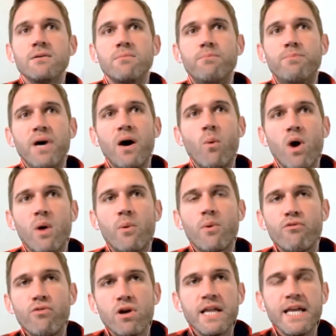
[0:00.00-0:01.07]
But what we're
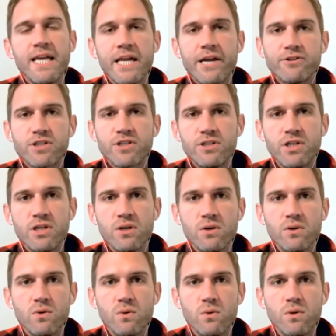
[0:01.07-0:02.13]
really here to
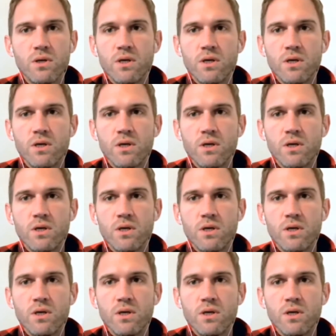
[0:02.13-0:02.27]
do